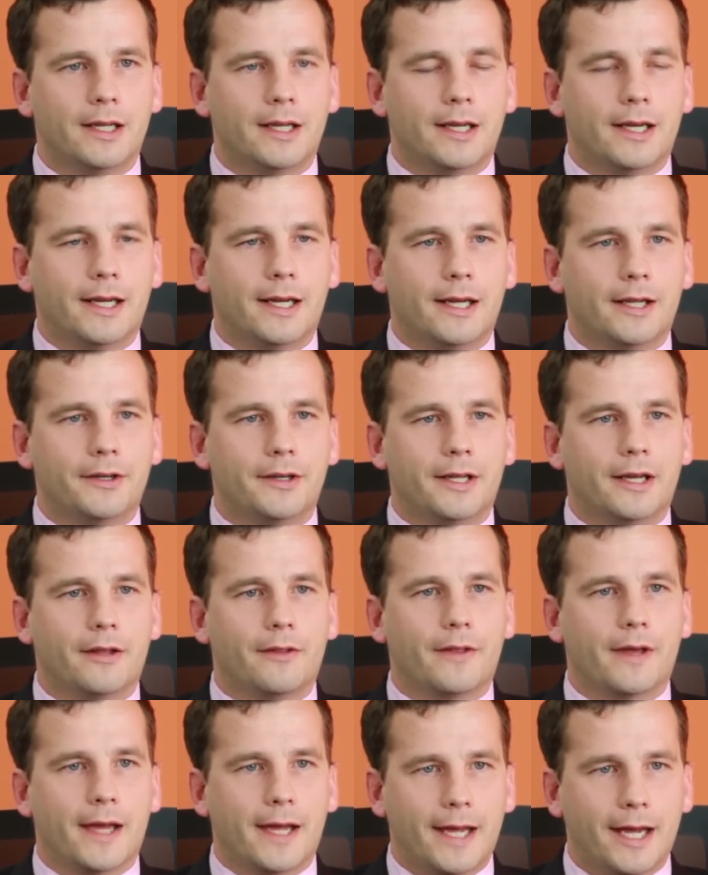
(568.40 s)
Now,
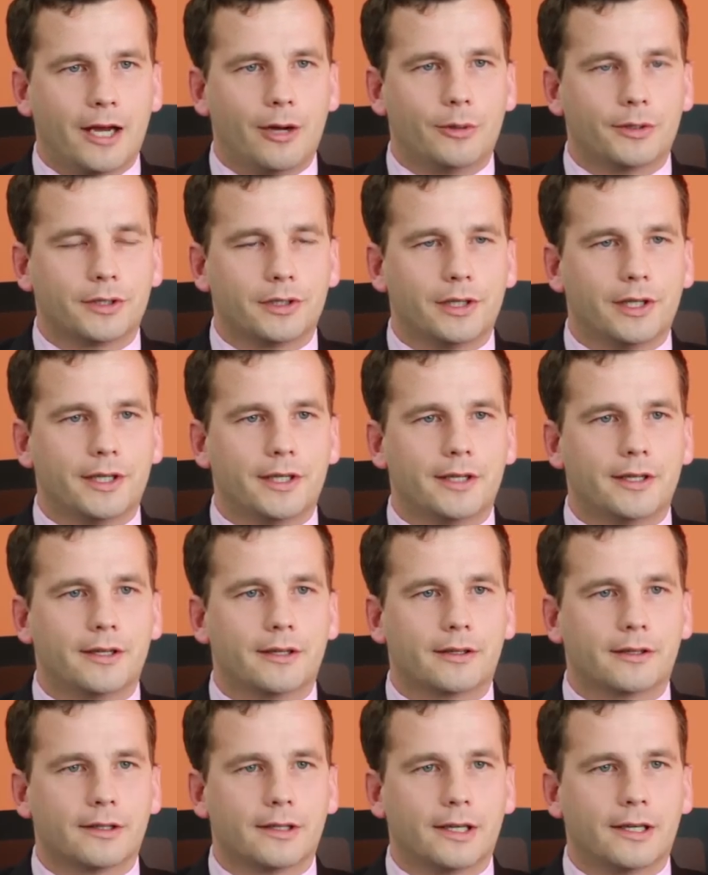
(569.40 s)
the Howard League
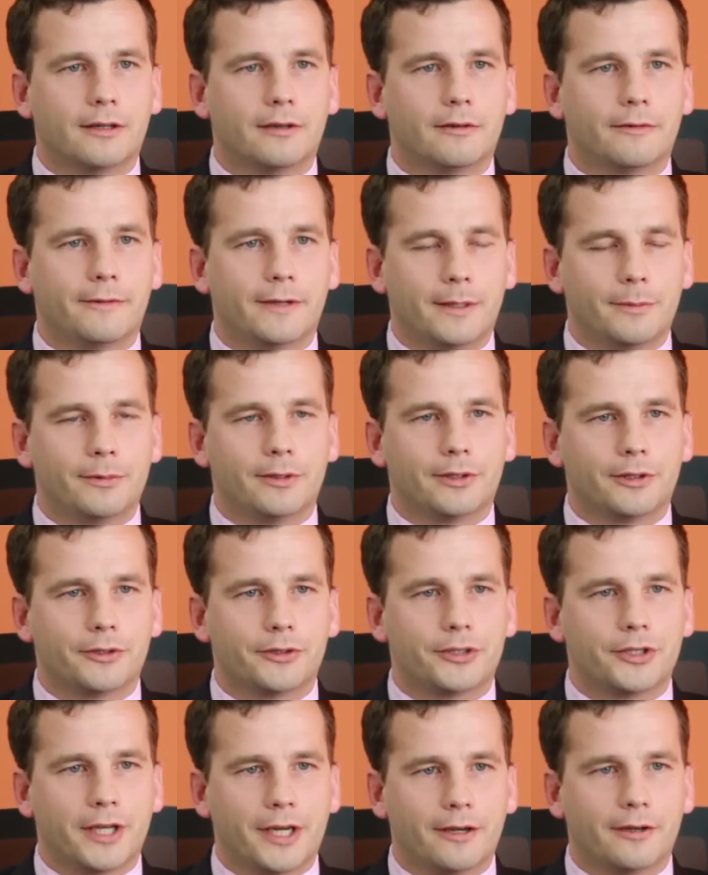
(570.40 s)
are a
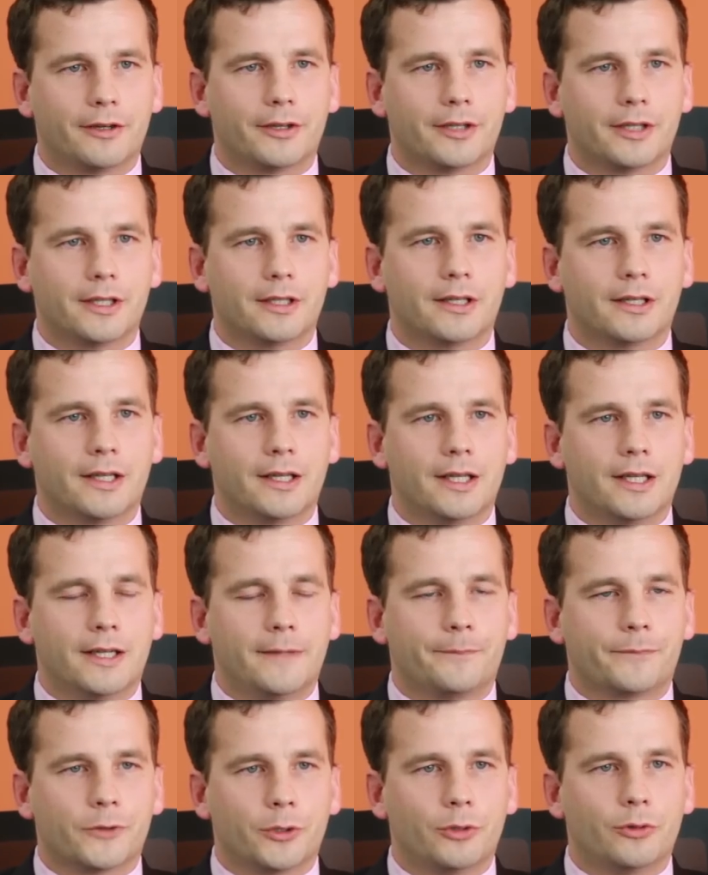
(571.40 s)
fabulous charity
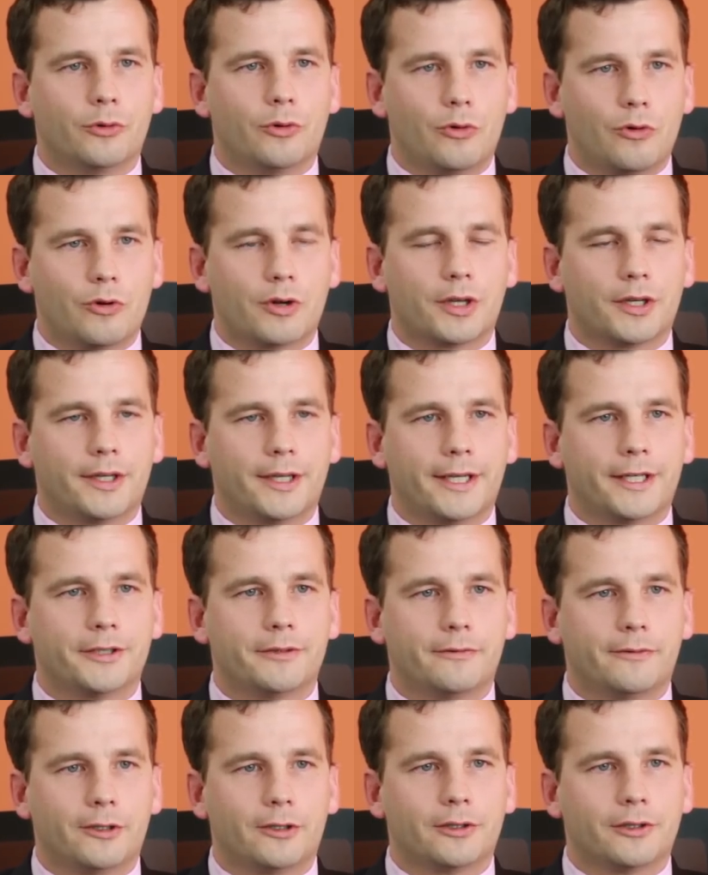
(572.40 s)
who organise
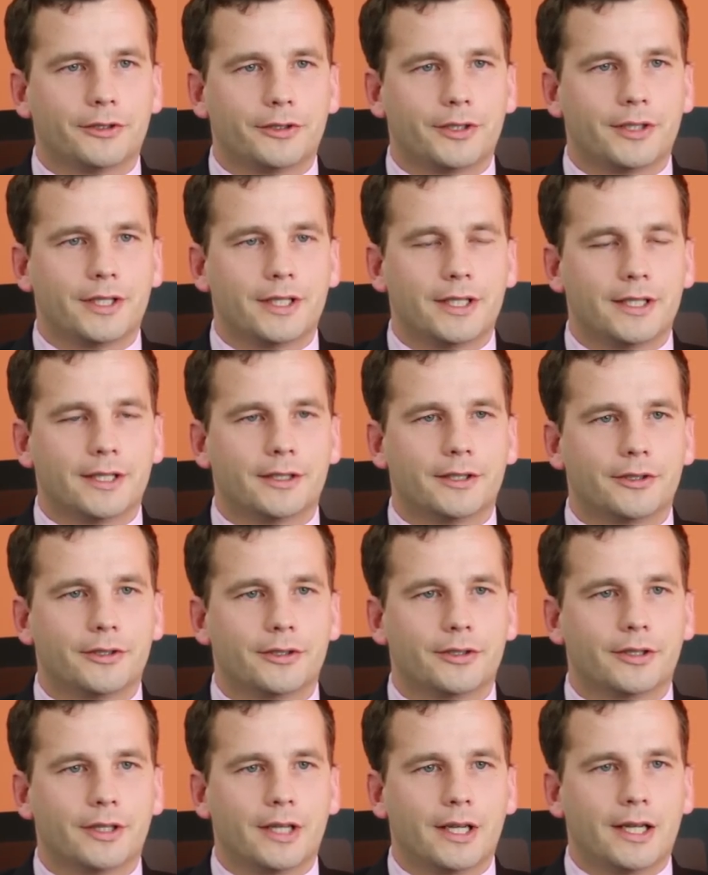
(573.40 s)

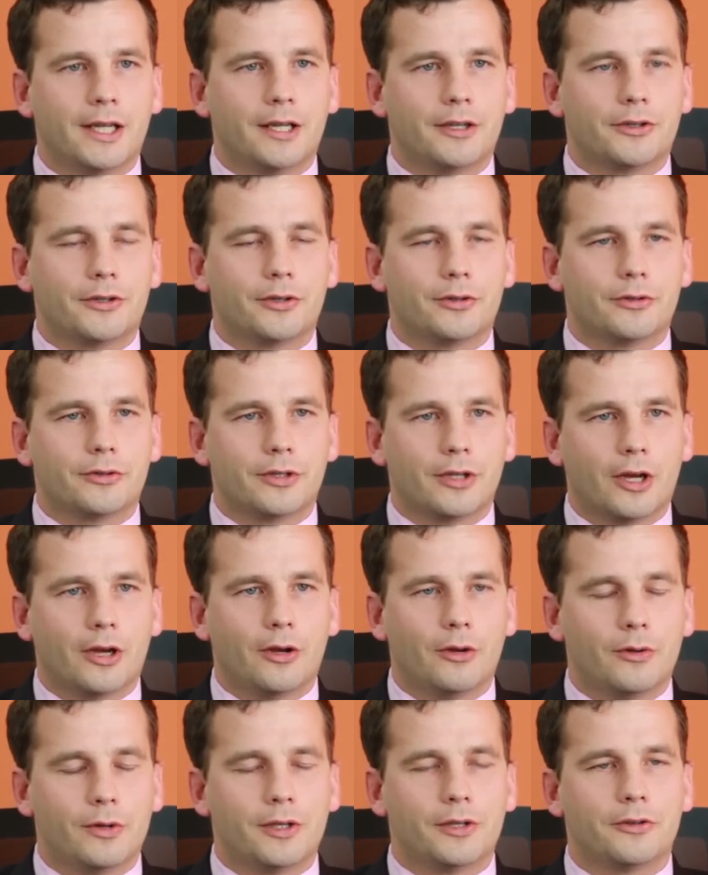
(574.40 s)
volunteers to
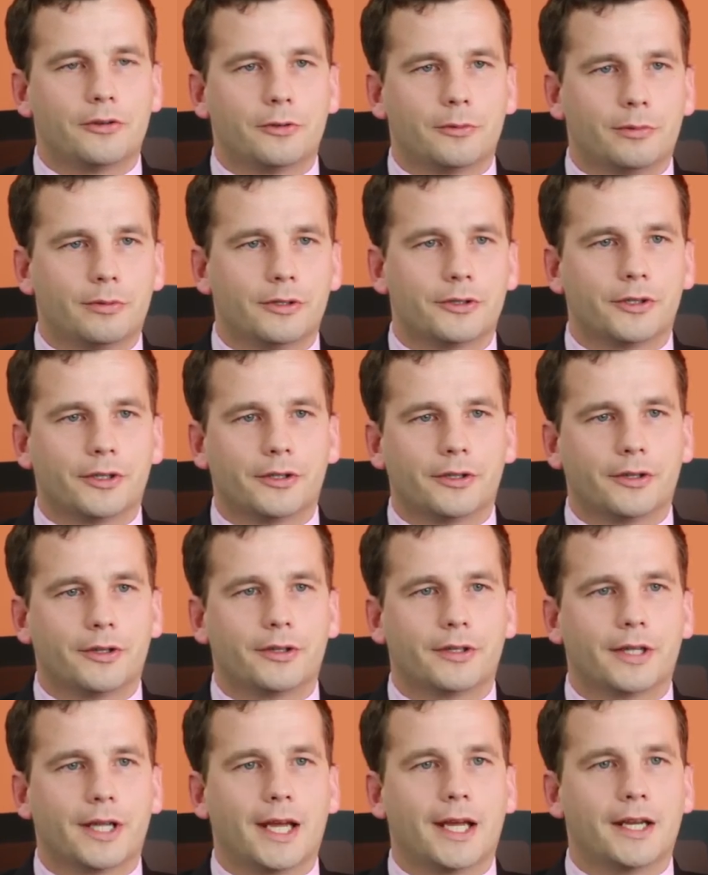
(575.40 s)
go into
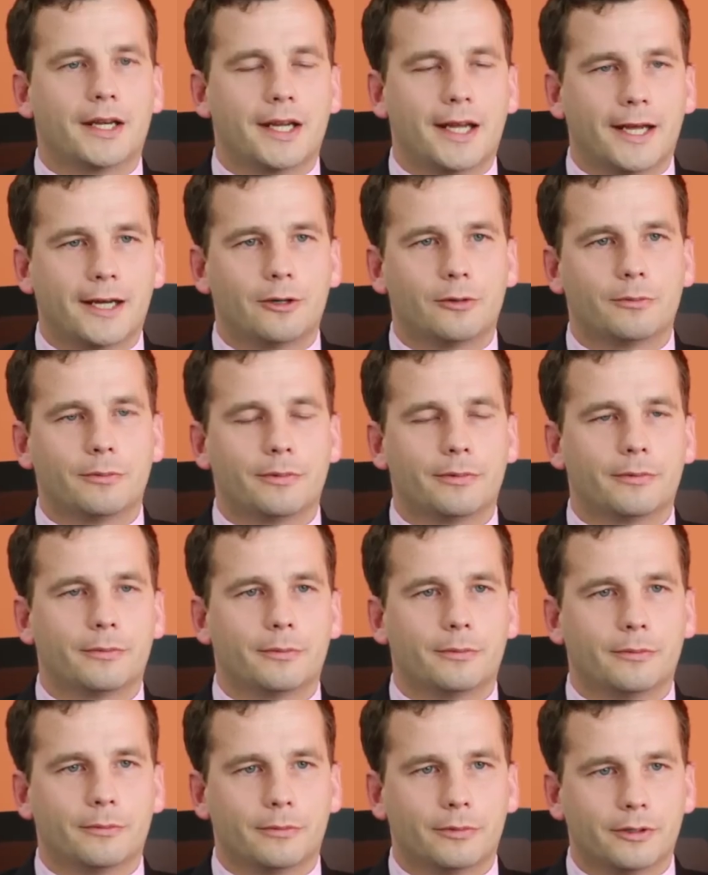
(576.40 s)
prisons and help
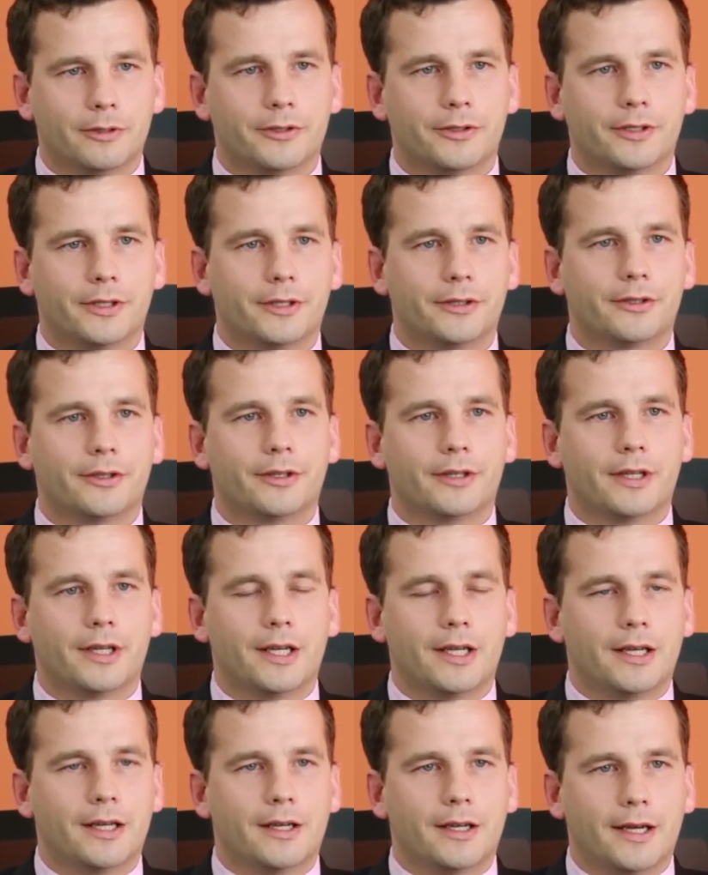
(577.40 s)
prisoners
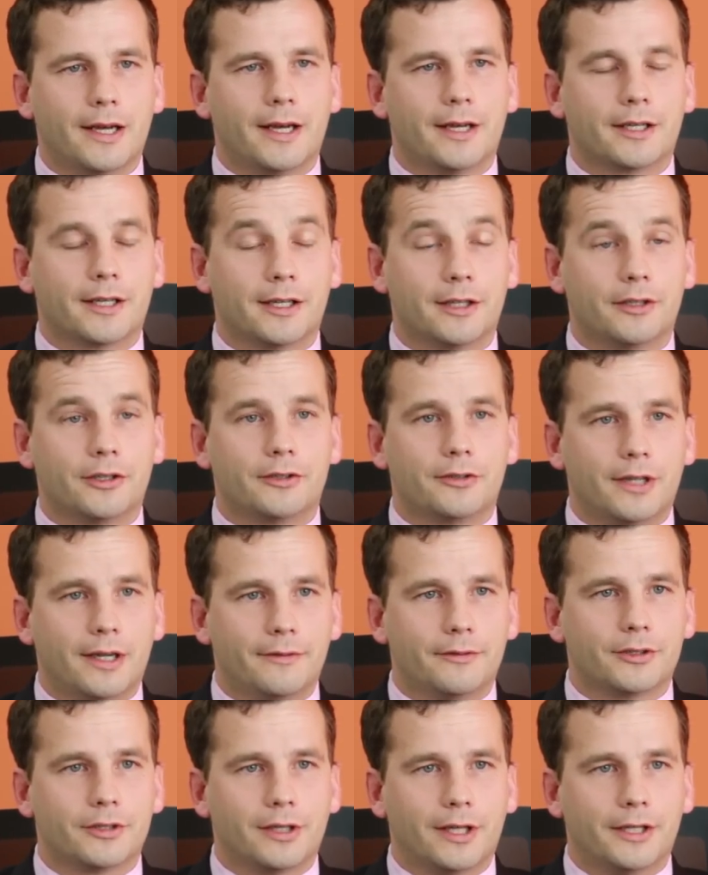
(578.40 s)
get a
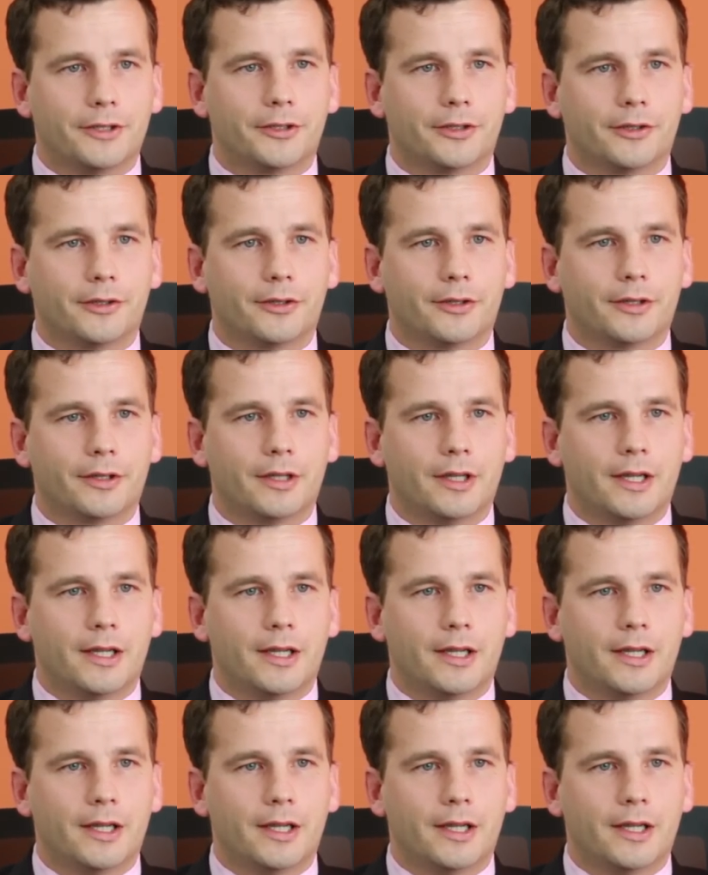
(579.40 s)
driver's licence.